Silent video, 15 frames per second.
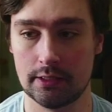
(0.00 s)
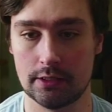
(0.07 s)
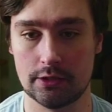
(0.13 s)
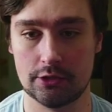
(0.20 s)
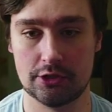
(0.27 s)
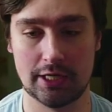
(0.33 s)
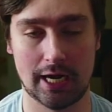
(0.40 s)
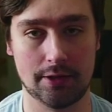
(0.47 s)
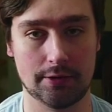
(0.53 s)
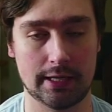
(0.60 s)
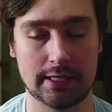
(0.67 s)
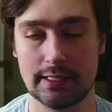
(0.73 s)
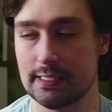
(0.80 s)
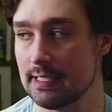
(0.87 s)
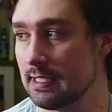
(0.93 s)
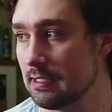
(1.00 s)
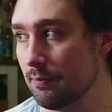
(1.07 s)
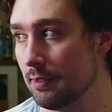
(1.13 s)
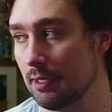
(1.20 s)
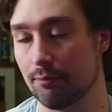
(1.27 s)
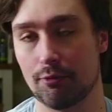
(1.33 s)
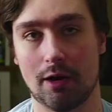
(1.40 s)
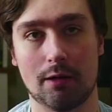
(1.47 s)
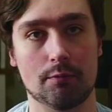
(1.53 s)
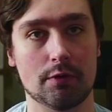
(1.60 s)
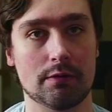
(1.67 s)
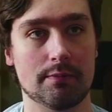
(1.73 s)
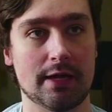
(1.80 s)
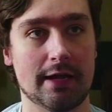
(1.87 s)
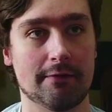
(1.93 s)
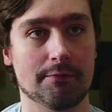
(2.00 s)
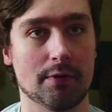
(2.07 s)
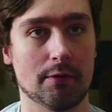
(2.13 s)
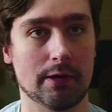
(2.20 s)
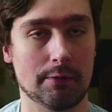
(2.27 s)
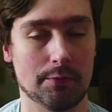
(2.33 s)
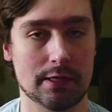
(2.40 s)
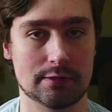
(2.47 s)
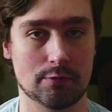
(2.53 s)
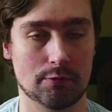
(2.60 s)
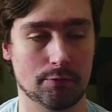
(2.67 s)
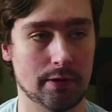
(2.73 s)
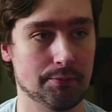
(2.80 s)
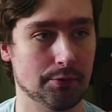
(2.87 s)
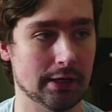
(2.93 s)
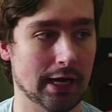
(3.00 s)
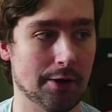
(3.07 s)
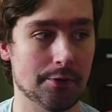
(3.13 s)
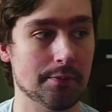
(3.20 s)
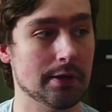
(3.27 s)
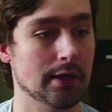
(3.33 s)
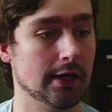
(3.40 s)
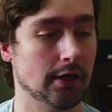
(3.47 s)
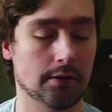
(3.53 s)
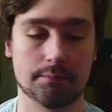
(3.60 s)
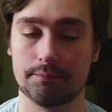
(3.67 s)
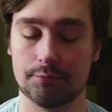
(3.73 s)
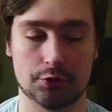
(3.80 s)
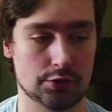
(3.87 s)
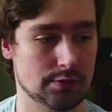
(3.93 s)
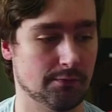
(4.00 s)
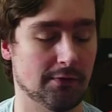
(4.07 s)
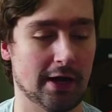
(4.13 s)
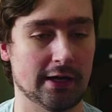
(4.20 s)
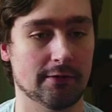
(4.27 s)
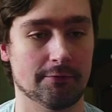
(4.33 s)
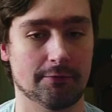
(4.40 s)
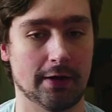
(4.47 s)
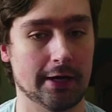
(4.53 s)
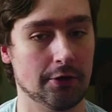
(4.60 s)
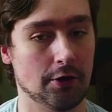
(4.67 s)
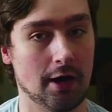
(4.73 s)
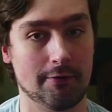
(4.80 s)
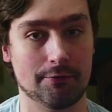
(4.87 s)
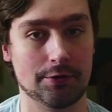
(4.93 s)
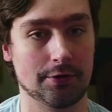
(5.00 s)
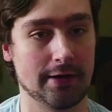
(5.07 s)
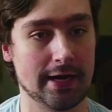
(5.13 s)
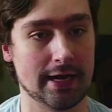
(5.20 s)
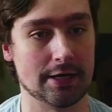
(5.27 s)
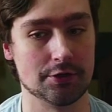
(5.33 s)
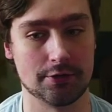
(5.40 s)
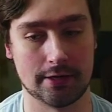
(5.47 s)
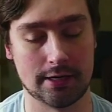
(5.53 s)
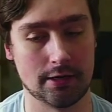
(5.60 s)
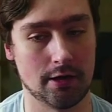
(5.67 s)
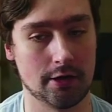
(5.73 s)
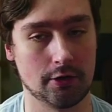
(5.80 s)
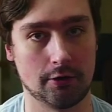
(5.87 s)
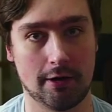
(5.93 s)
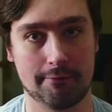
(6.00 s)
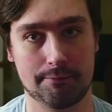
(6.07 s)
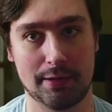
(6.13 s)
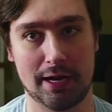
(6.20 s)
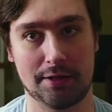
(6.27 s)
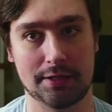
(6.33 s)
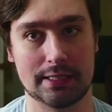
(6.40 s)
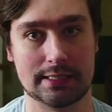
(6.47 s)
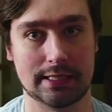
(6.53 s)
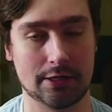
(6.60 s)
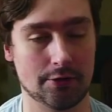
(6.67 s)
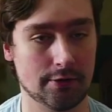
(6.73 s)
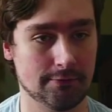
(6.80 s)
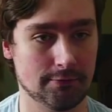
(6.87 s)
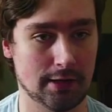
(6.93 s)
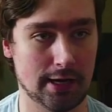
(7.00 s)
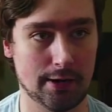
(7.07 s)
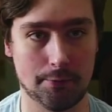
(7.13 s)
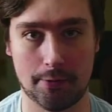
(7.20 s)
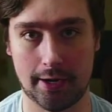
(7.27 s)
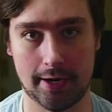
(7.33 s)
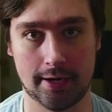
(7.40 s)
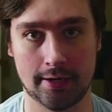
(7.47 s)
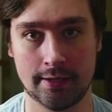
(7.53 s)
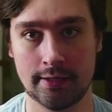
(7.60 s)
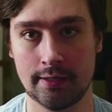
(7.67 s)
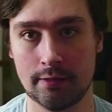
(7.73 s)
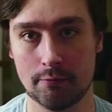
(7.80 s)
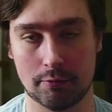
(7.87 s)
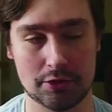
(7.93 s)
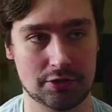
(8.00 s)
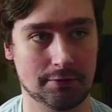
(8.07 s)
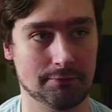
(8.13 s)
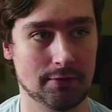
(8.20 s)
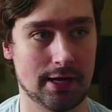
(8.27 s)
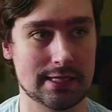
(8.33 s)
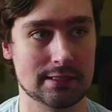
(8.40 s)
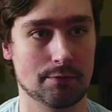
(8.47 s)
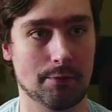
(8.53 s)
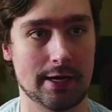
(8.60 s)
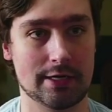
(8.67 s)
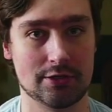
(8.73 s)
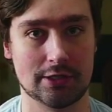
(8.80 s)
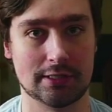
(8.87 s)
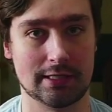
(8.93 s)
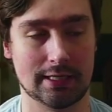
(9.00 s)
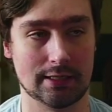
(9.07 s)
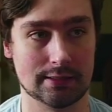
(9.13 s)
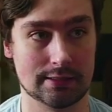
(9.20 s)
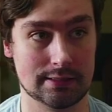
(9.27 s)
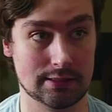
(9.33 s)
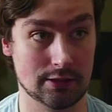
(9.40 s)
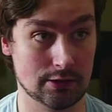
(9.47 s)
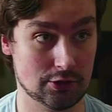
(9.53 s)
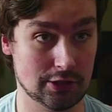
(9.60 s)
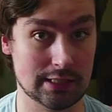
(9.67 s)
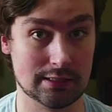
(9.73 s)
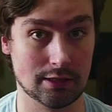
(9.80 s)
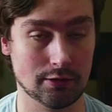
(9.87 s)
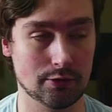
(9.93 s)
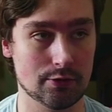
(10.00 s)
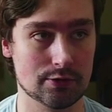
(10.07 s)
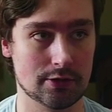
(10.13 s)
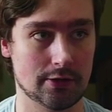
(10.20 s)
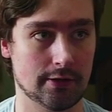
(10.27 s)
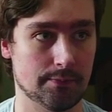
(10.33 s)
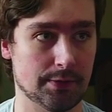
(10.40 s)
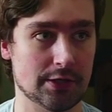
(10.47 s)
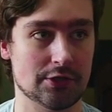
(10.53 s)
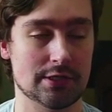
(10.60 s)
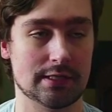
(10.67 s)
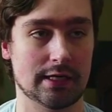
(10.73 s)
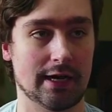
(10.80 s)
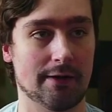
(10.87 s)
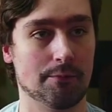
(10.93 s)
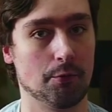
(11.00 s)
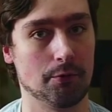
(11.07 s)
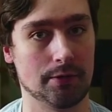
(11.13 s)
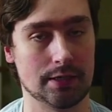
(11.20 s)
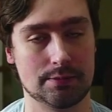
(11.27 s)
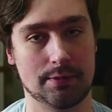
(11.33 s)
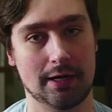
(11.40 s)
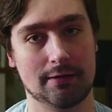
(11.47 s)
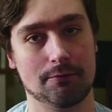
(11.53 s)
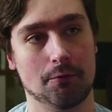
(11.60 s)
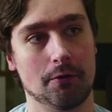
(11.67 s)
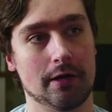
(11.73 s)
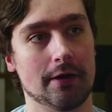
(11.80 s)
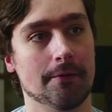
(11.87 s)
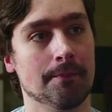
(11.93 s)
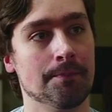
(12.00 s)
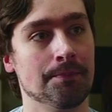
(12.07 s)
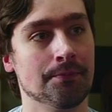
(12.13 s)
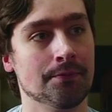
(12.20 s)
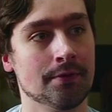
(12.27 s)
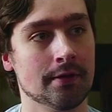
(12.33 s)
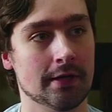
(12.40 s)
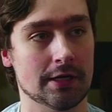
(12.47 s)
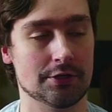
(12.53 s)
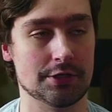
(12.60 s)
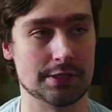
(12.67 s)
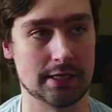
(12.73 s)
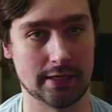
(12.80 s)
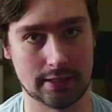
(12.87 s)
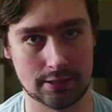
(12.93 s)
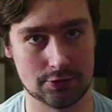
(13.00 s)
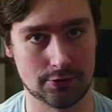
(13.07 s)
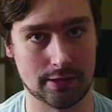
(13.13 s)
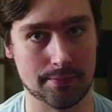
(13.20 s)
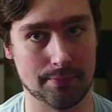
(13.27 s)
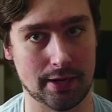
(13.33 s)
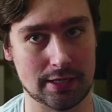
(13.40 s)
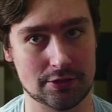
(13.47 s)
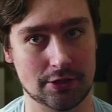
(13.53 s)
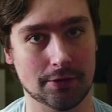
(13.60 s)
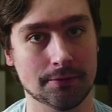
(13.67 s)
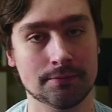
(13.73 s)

challenge and this hasn't been a problem with Maeve, but what it was with Ripley, I would be like just fight fight her off with your hand, try to knock her off balance, get her to fly away. When she flies away, she thinks she's the loser and then she's going to have more respect for you and she's not going to try to bite you.